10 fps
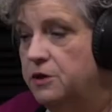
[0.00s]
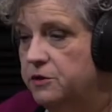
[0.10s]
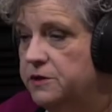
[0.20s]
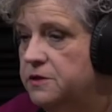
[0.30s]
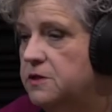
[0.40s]
and
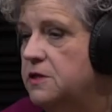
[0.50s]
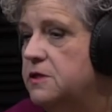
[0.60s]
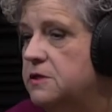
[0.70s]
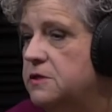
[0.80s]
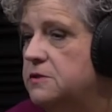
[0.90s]
here at the,
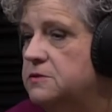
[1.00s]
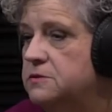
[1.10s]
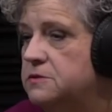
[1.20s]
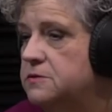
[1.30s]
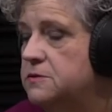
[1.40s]
uh,
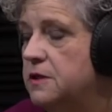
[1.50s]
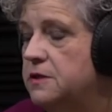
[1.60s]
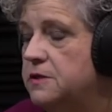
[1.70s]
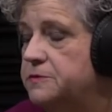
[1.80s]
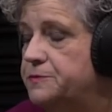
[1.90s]

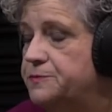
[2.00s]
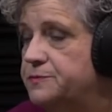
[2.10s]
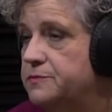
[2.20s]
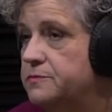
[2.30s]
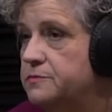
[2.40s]
the
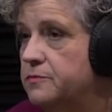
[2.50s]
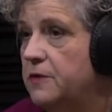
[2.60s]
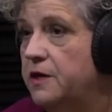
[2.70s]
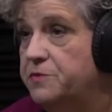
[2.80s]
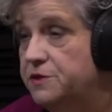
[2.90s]

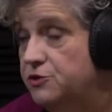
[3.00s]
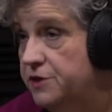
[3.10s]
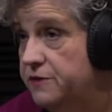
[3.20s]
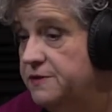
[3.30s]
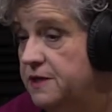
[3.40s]

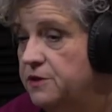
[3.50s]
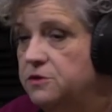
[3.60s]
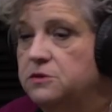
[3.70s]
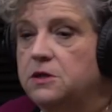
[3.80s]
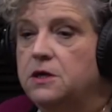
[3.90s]
Administrative
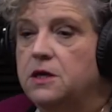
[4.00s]
Center.